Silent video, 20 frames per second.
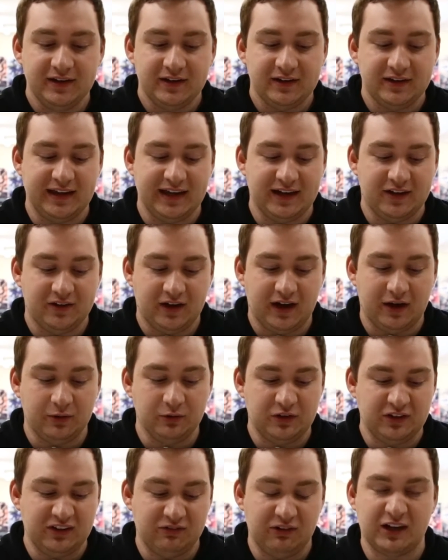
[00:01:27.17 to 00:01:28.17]
Now, I
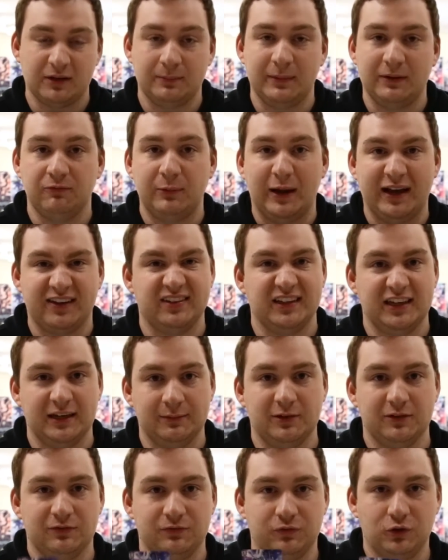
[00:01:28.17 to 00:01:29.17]
would recommend maxing him
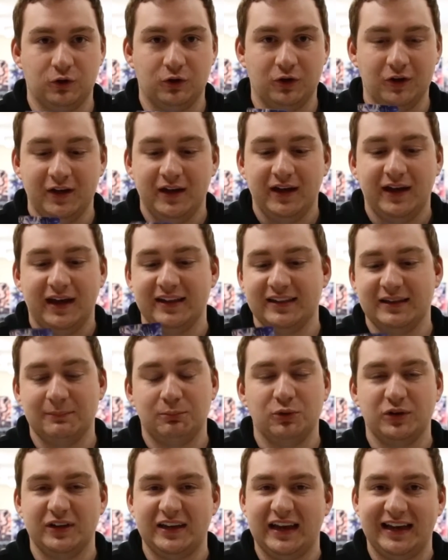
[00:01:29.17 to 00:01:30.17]
to 4 and then
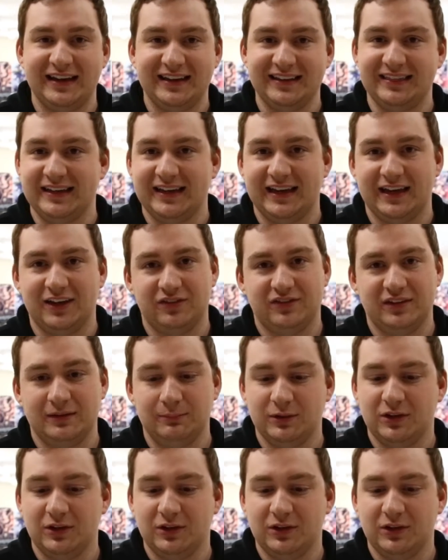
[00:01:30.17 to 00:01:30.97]
putting anything else in,